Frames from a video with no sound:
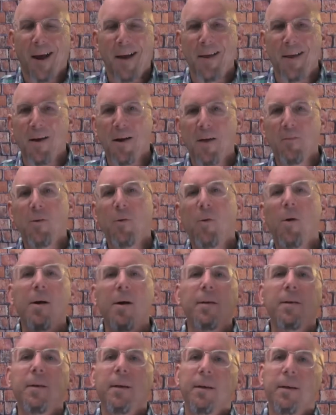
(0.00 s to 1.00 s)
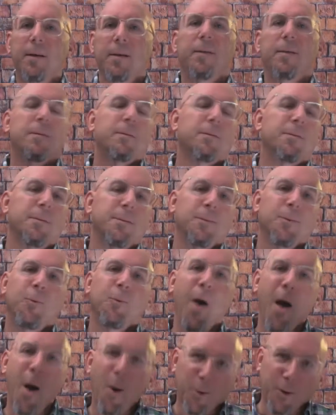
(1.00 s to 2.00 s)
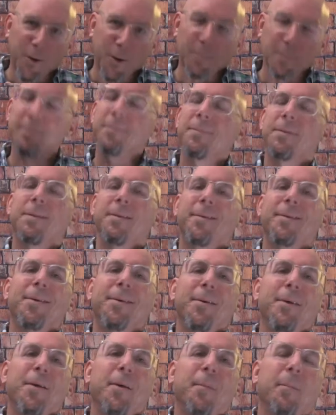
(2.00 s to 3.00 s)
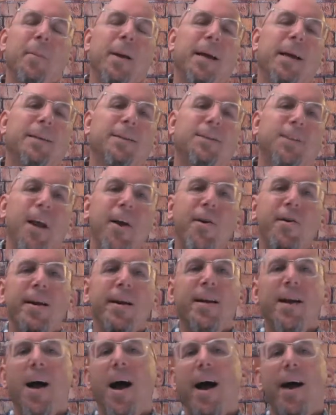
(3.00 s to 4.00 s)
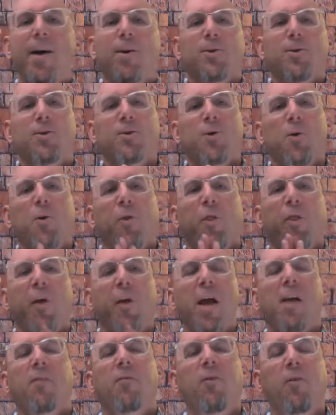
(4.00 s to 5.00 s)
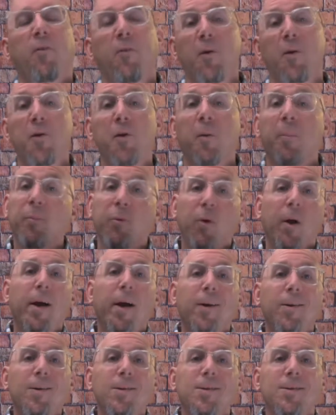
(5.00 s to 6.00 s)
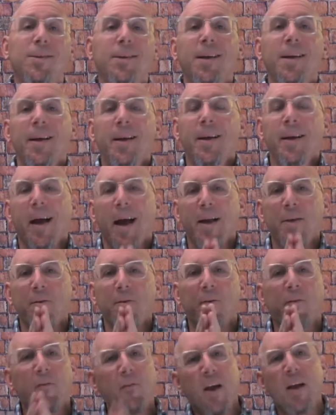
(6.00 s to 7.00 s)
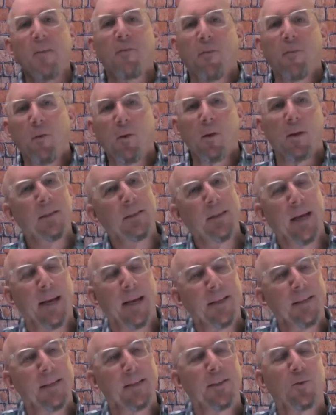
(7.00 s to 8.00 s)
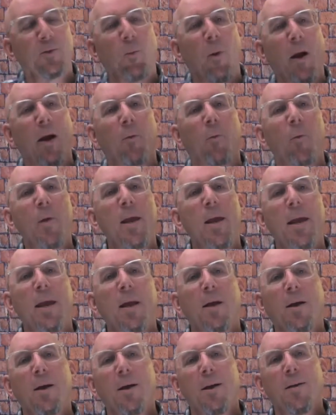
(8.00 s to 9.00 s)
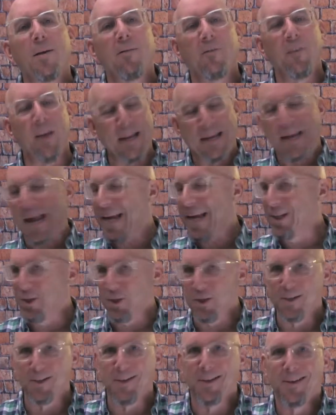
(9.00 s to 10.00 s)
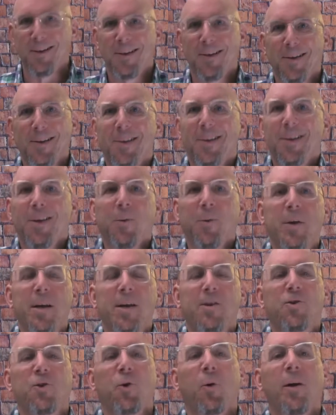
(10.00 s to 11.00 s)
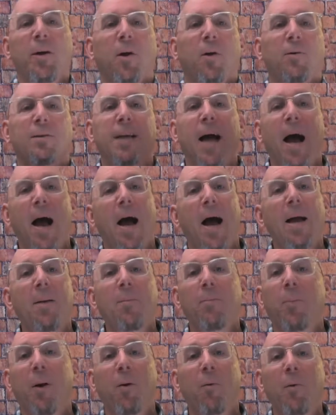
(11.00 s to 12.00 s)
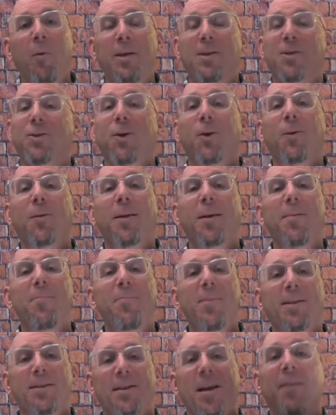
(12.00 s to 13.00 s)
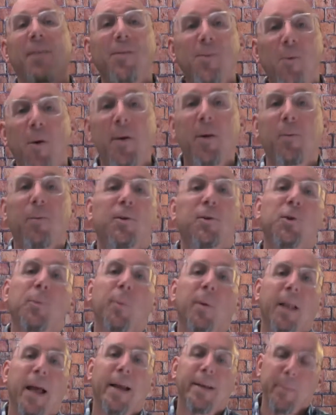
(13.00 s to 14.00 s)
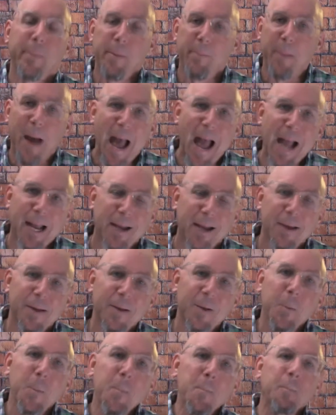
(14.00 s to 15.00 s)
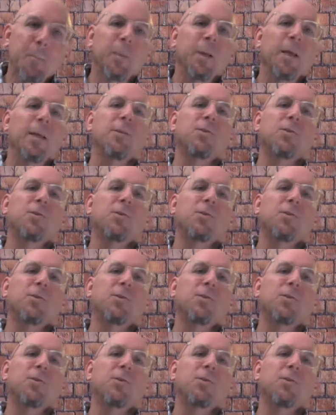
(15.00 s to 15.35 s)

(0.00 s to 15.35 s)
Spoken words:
there, everyone. Welcome. Man, Terry and I are so thankful for your prayers and your faithful attendance while we vacationed. We enjoyed our time, but we certainly missed everyone, and we're super glad to be back. And